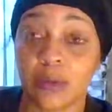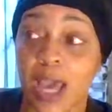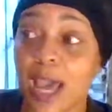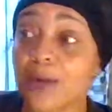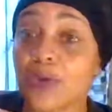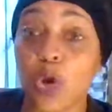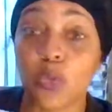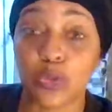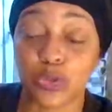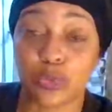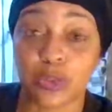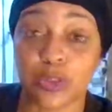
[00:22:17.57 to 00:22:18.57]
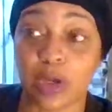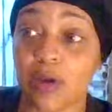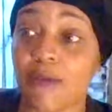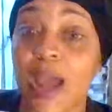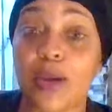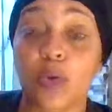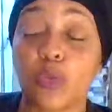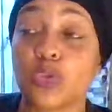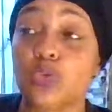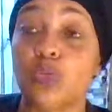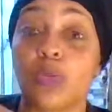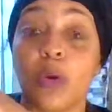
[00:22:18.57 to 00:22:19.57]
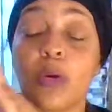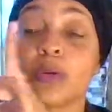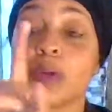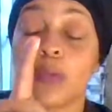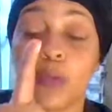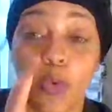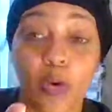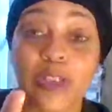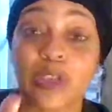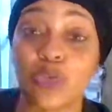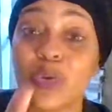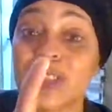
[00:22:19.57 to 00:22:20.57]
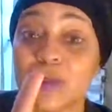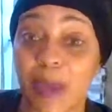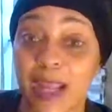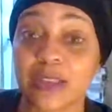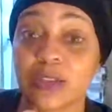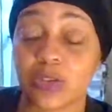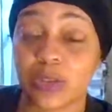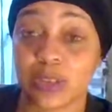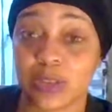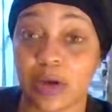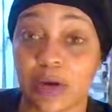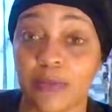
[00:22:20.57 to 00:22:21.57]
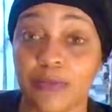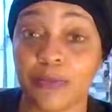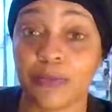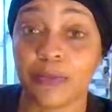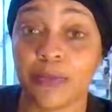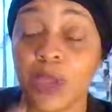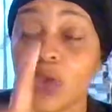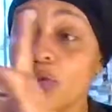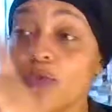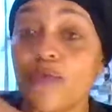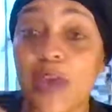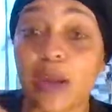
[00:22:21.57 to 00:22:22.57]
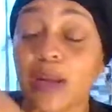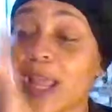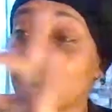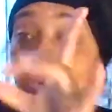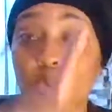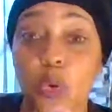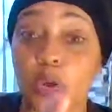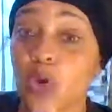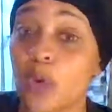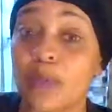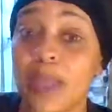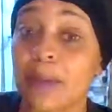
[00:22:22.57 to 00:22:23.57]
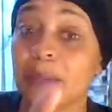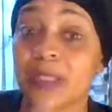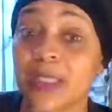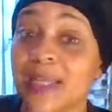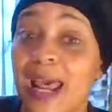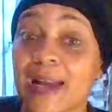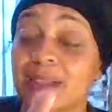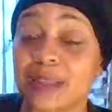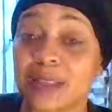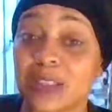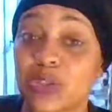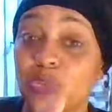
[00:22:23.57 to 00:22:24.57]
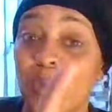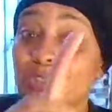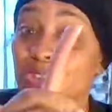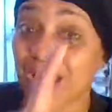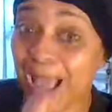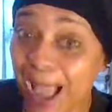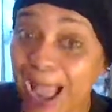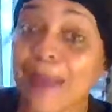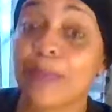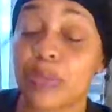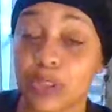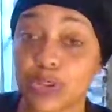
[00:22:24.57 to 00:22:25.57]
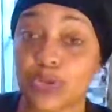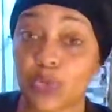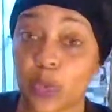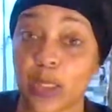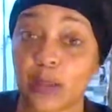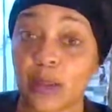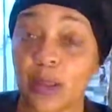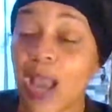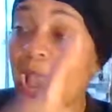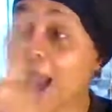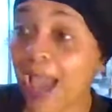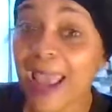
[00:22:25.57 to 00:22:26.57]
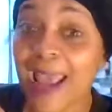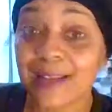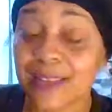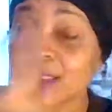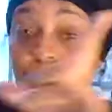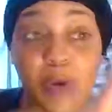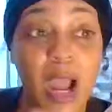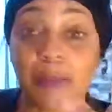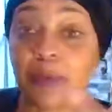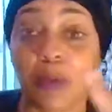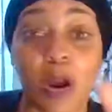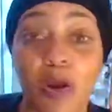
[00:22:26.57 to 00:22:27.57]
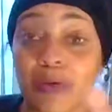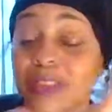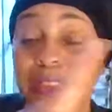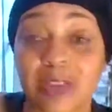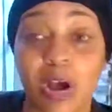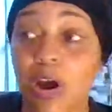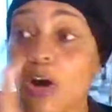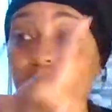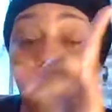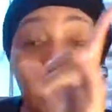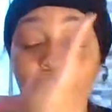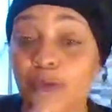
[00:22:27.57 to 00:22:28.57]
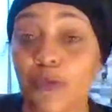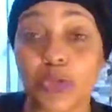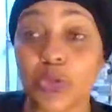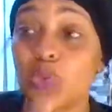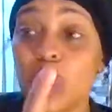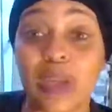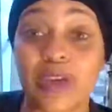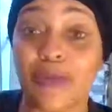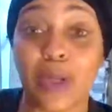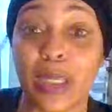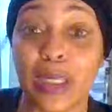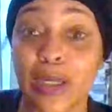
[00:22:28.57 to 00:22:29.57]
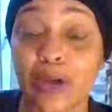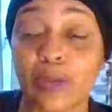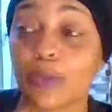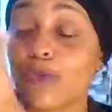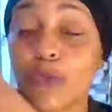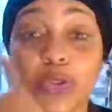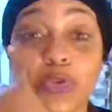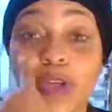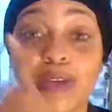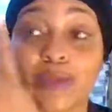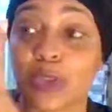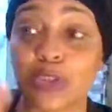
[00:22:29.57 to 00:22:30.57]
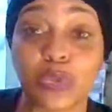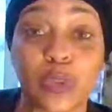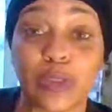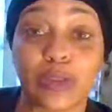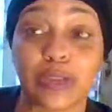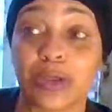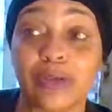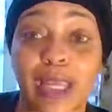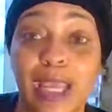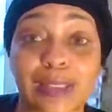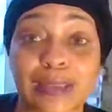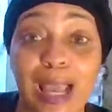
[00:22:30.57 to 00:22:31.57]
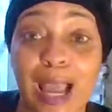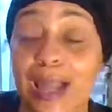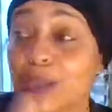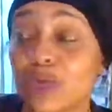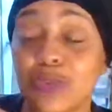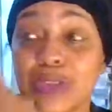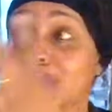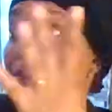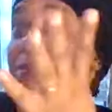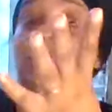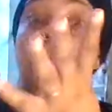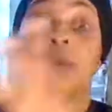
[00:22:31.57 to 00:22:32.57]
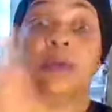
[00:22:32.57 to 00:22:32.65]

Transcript: i know what you deserve i know what you uh, more than you expected to deserve you felt like you weren't going to be able to get out of the situation i put you in I had this problem already solved before you were even here, before you were even a twinkle in your dad's eye. You were just